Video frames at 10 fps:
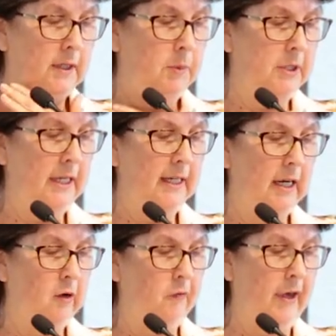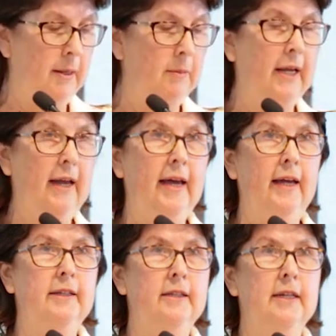This particular family
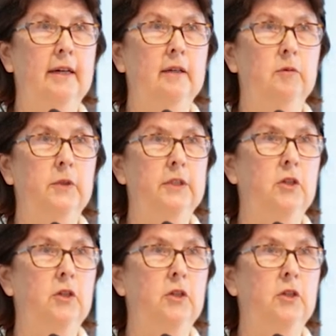was